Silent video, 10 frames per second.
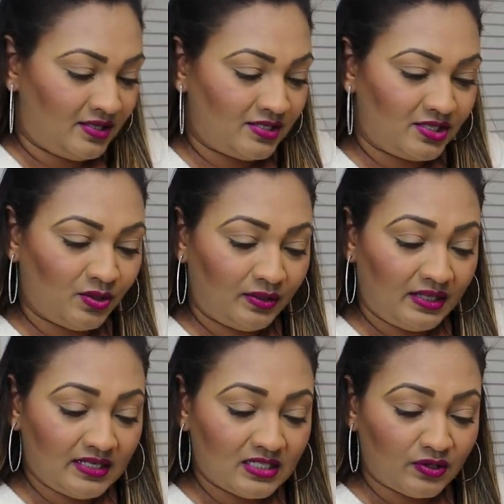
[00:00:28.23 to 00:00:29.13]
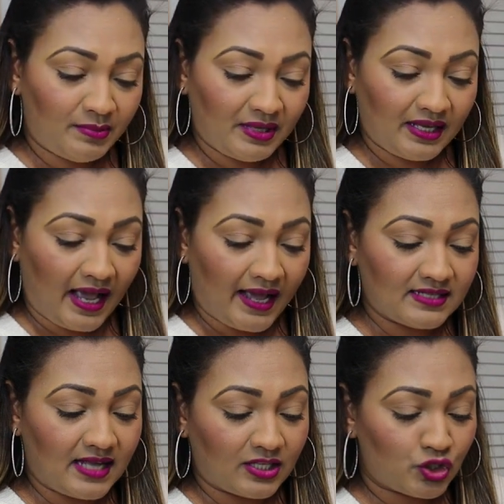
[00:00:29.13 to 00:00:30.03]
So this is from the
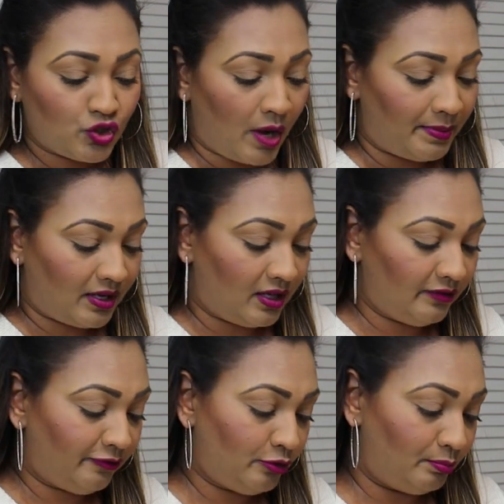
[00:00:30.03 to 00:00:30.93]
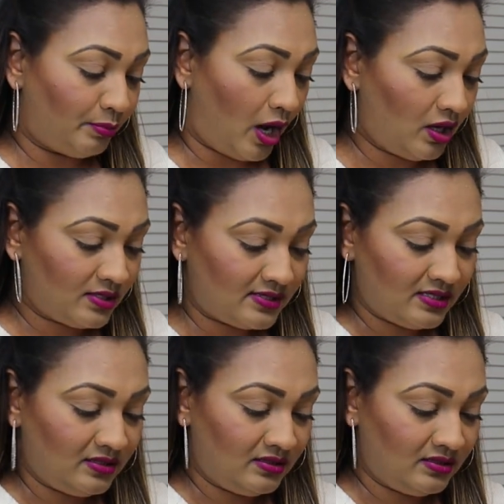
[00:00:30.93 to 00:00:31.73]
guys at Tropical Fruit Box.